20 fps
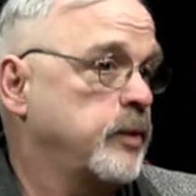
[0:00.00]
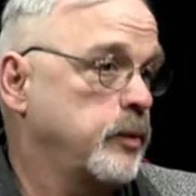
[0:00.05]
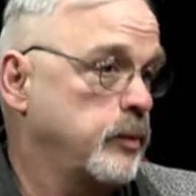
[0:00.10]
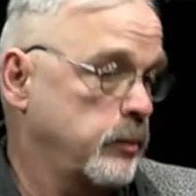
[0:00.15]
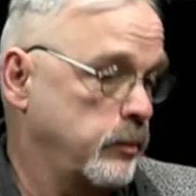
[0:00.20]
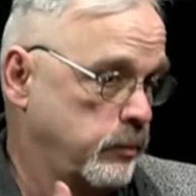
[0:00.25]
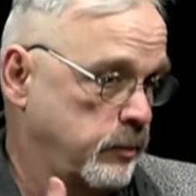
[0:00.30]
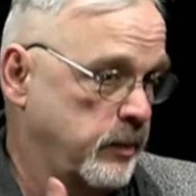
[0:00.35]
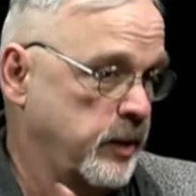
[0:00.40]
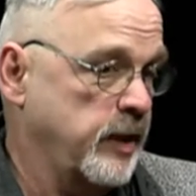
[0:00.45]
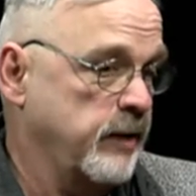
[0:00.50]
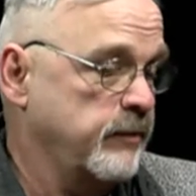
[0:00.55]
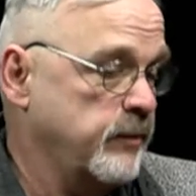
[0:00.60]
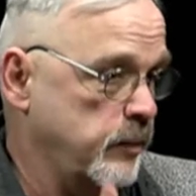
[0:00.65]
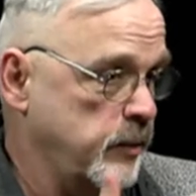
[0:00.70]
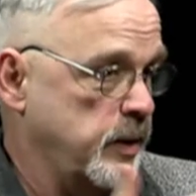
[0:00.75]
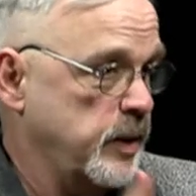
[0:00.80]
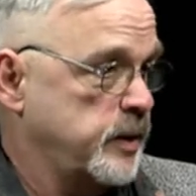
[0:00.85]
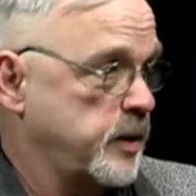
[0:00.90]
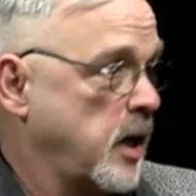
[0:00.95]
You give
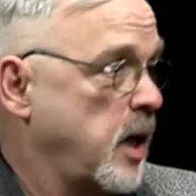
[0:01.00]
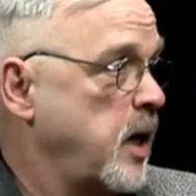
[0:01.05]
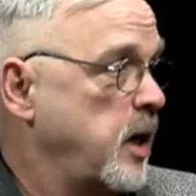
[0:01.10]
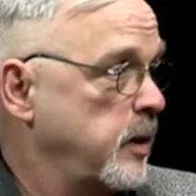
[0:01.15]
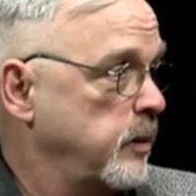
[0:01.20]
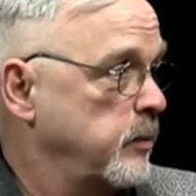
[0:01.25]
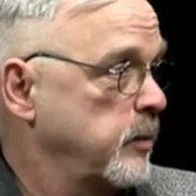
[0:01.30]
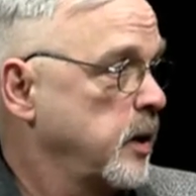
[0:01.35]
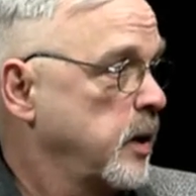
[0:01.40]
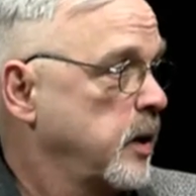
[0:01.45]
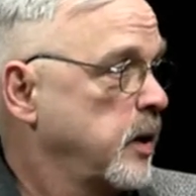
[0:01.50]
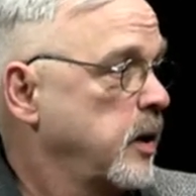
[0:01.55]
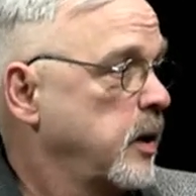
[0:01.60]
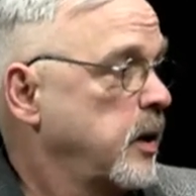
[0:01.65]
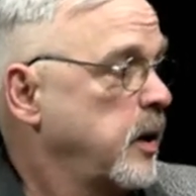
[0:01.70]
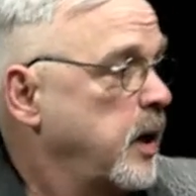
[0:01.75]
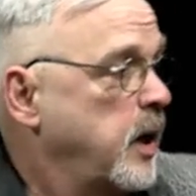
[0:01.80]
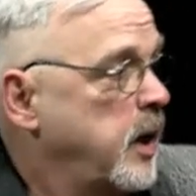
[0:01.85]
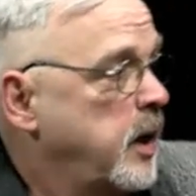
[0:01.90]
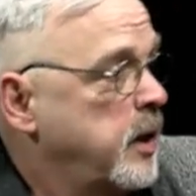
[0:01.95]
them the time
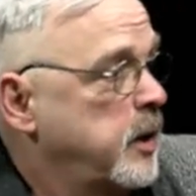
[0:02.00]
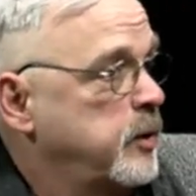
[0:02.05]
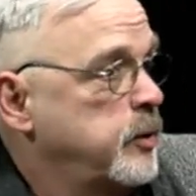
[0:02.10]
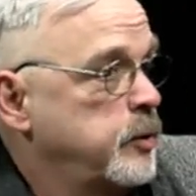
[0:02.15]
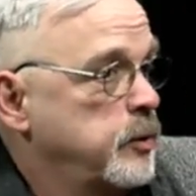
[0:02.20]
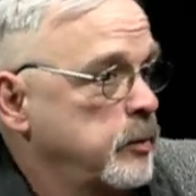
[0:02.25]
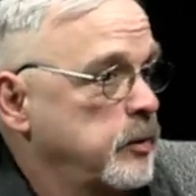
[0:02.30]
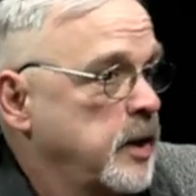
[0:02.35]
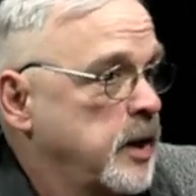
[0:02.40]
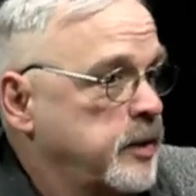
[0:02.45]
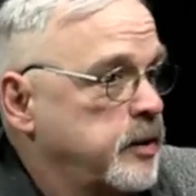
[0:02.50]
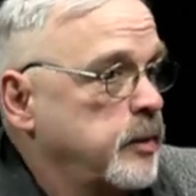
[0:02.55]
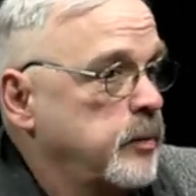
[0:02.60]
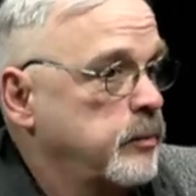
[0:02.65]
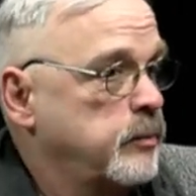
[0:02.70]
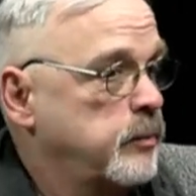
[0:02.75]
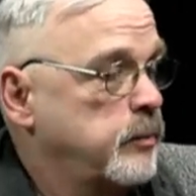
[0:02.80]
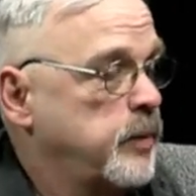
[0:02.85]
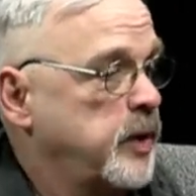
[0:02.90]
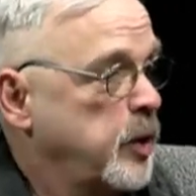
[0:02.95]
and you let
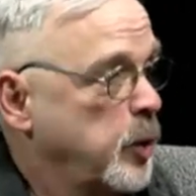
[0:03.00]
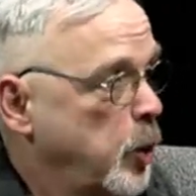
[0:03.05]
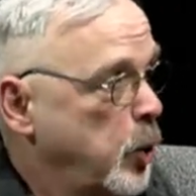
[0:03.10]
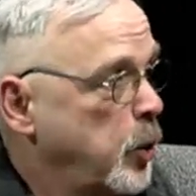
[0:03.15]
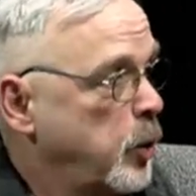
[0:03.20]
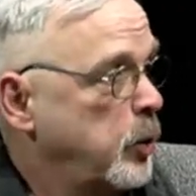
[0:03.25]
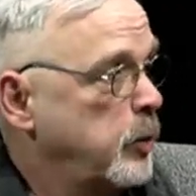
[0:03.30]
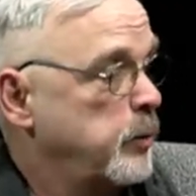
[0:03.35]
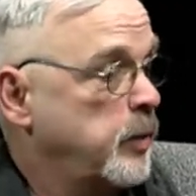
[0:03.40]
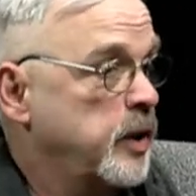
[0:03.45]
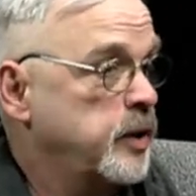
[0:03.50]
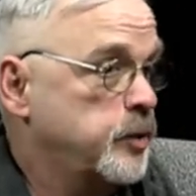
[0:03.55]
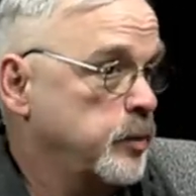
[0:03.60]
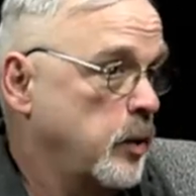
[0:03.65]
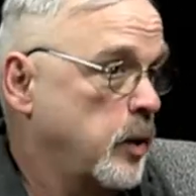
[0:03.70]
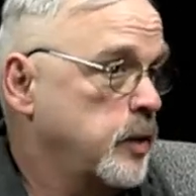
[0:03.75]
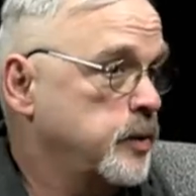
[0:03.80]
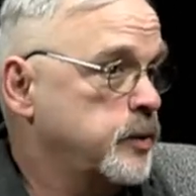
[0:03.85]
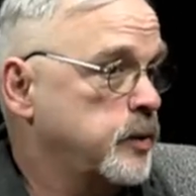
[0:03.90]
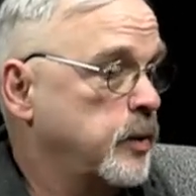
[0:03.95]
them be heard, but
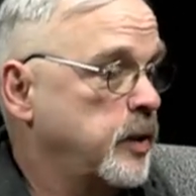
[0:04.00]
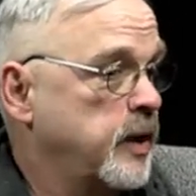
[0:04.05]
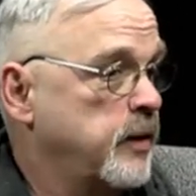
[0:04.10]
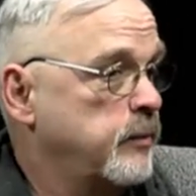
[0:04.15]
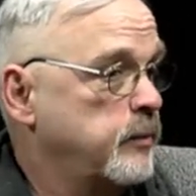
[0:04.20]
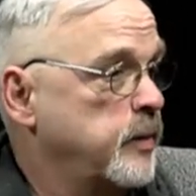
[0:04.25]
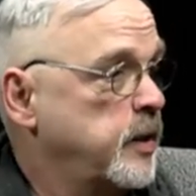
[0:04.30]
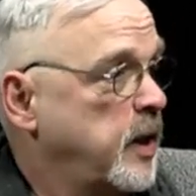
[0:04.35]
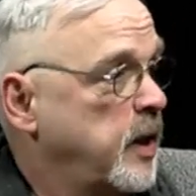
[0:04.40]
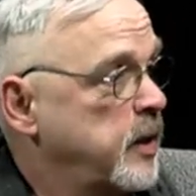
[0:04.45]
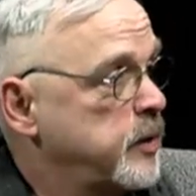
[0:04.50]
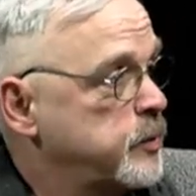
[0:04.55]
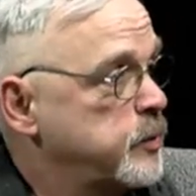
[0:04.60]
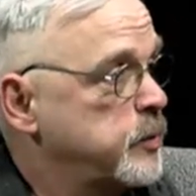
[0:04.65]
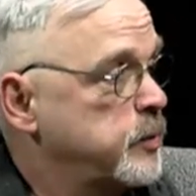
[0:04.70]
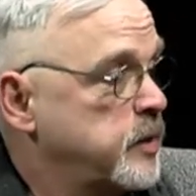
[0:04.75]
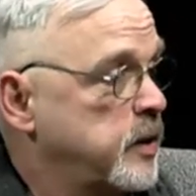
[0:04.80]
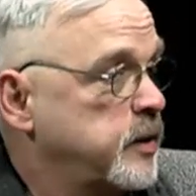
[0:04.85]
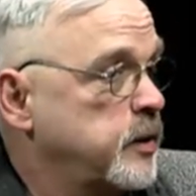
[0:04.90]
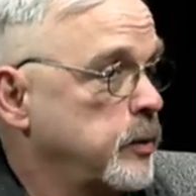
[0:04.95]
you also give them the
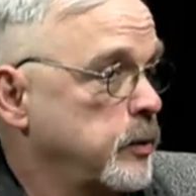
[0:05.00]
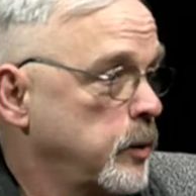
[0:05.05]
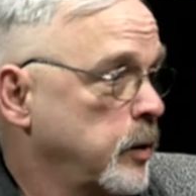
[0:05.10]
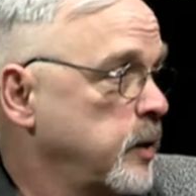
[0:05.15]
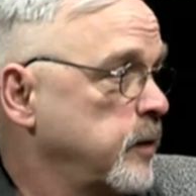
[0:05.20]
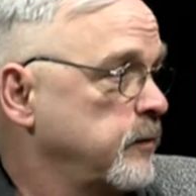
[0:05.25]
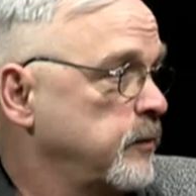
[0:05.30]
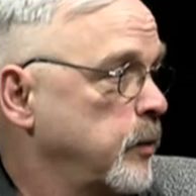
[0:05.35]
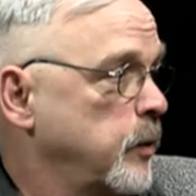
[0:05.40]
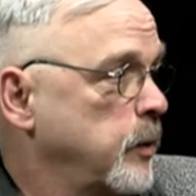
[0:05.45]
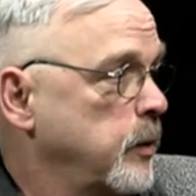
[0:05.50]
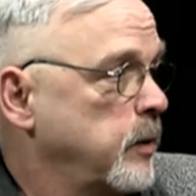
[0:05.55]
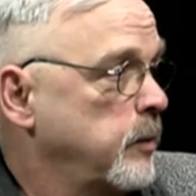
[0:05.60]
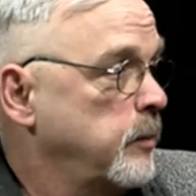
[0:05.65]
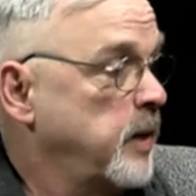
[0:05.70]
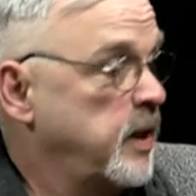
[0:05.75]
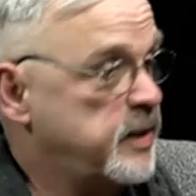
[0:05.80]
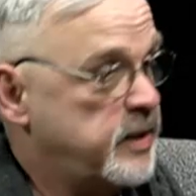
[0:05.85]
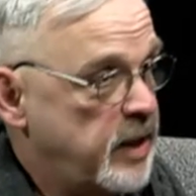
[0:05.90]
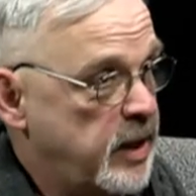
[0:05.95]
answers that they're looking for.
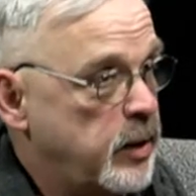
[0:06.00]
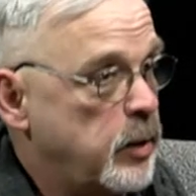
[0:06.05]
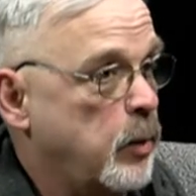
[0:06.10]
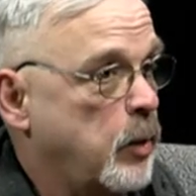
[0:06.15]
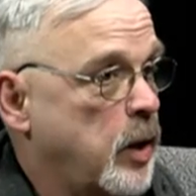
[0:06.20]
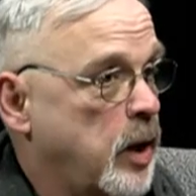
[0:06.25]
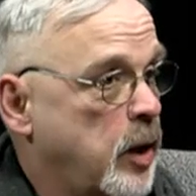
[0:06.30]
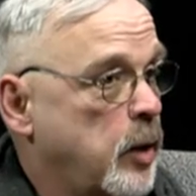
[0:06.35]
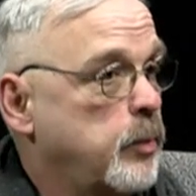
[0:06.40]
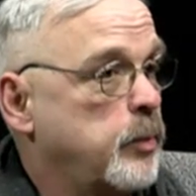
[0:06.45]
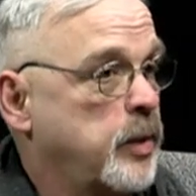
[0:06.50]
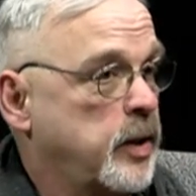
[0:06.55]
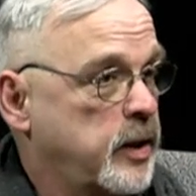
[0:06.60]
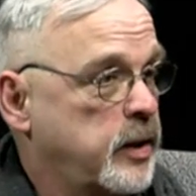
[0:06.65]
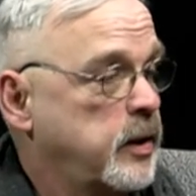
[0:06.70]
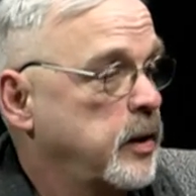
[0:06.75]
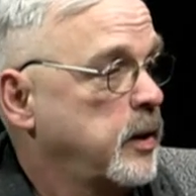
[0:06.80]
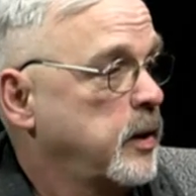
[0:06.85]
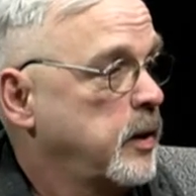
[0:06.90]
It may take a while, but